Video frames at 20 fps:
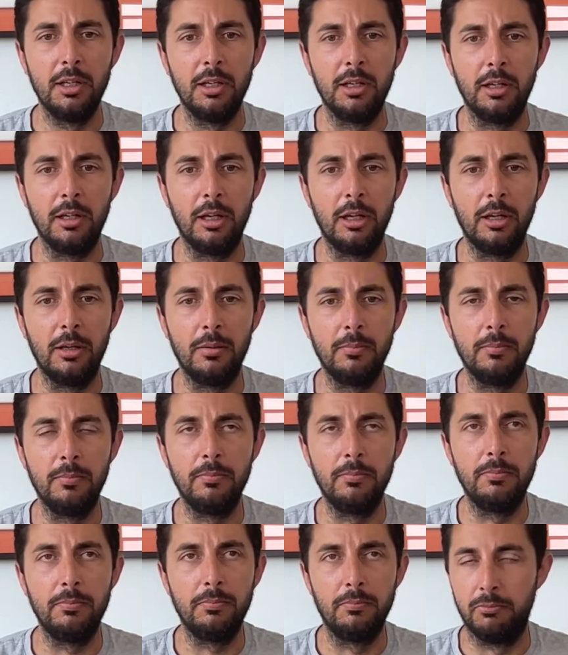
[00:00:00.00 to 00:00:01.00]
um,
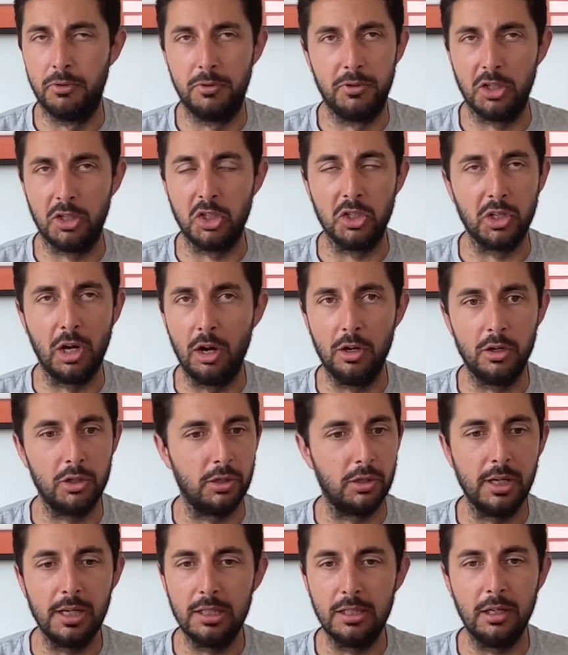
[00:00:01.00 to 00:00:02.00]
such as ours
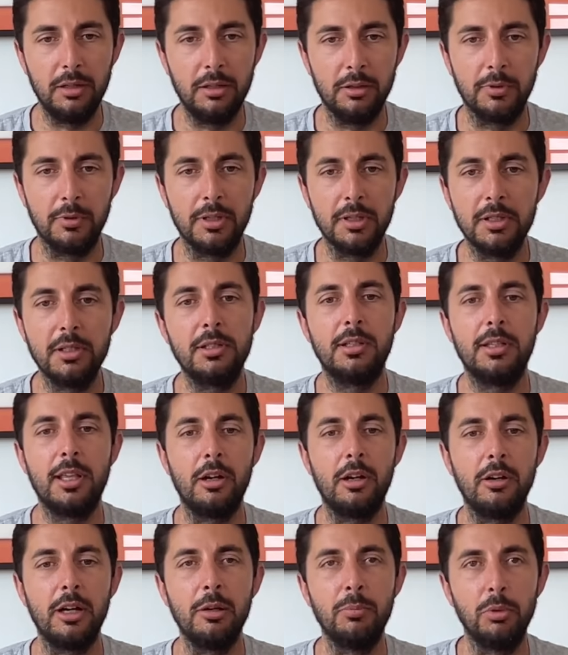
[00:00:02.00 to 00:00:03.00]
or any other ones, that
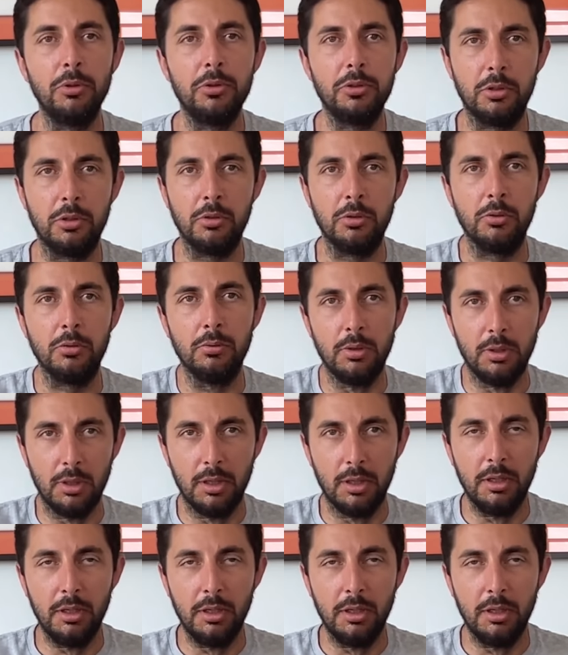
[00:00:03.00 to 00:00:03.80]
are able to